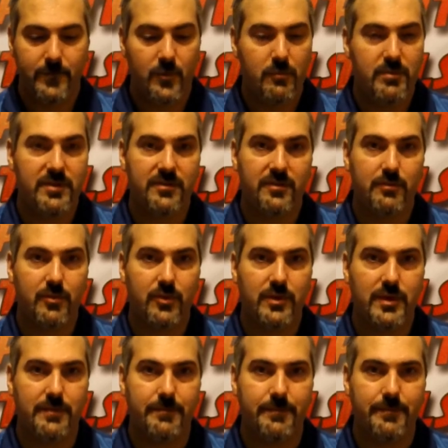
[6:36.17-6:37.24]
Don't be
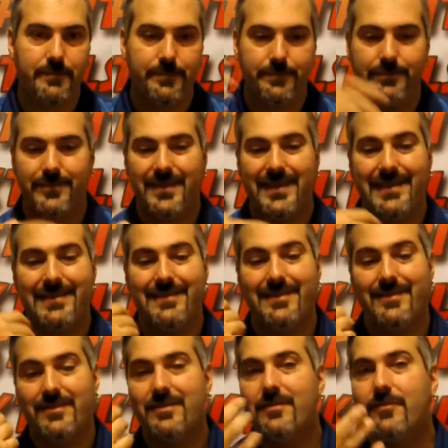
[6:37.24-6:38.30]
disappointed,
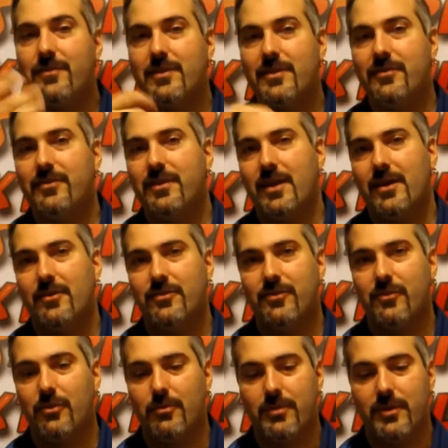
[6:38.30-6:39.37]
and definitely listen to
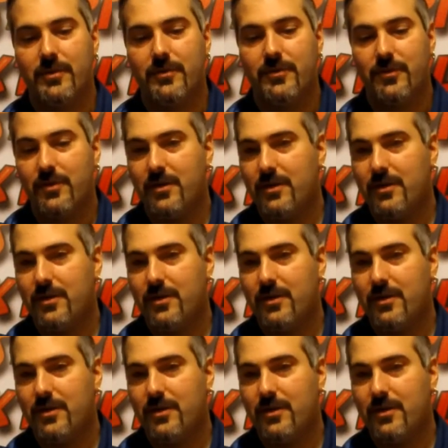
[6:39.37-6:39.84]
Alestorm because